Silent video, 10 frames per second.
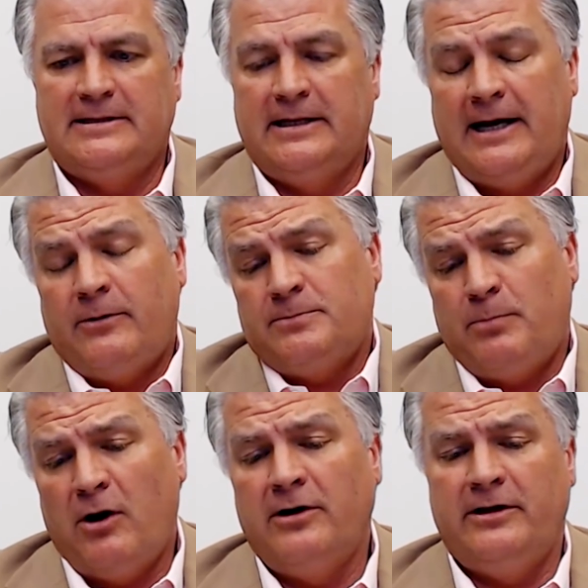And that was
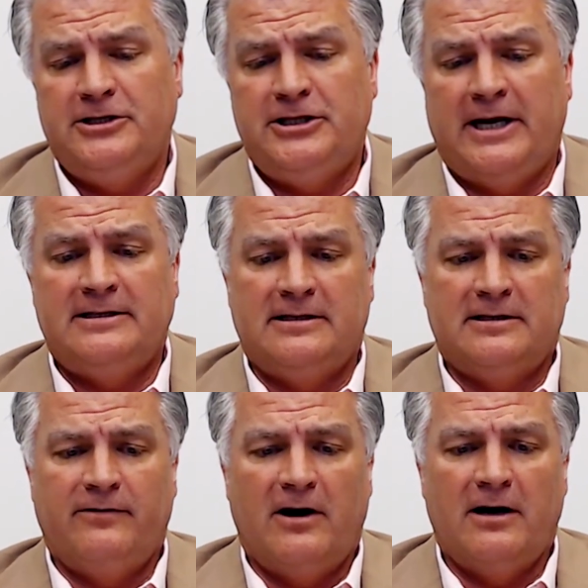part of the genesis
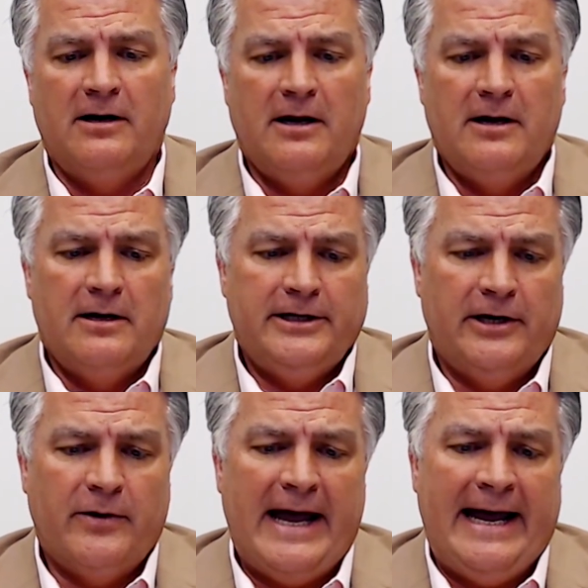of our, you
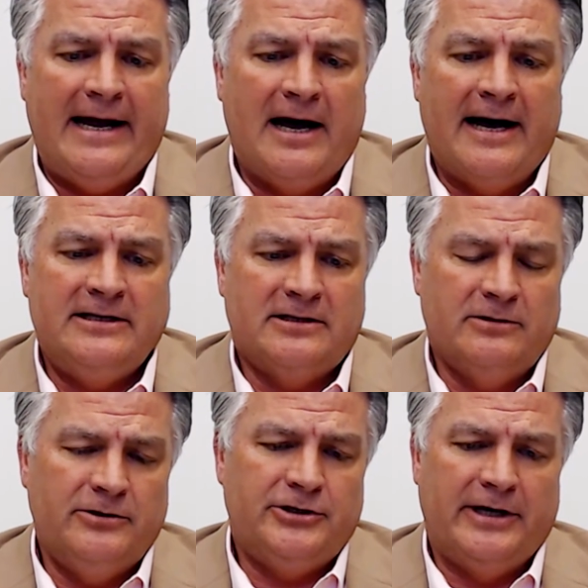know, AI
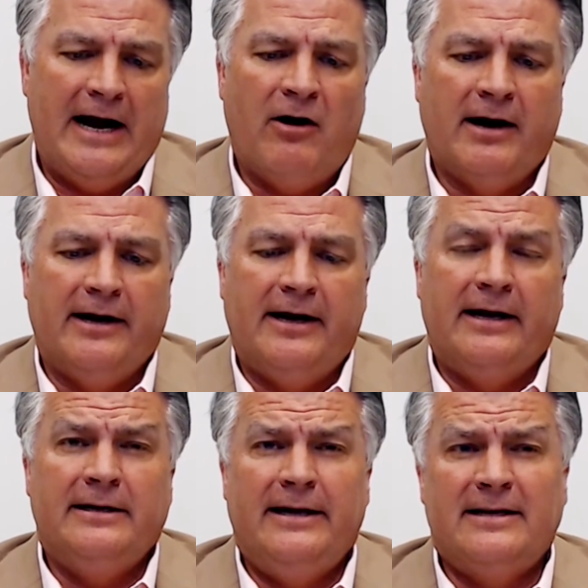solution, Erica.
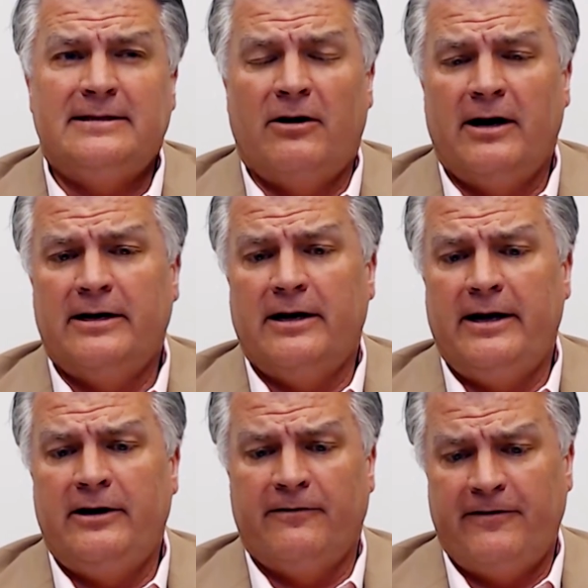And yes, Erica
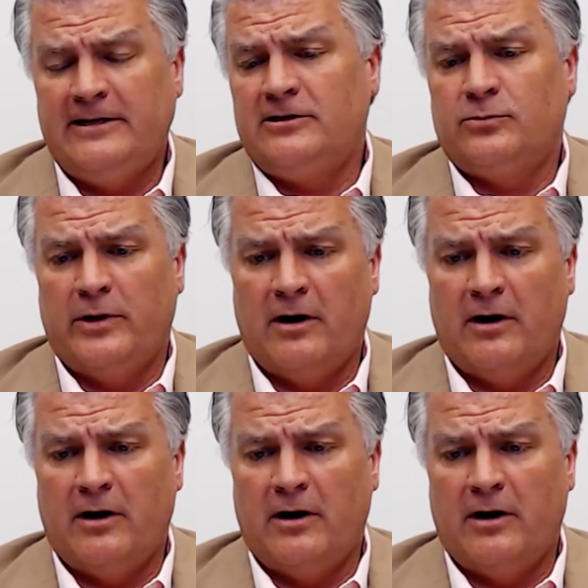interfaces with our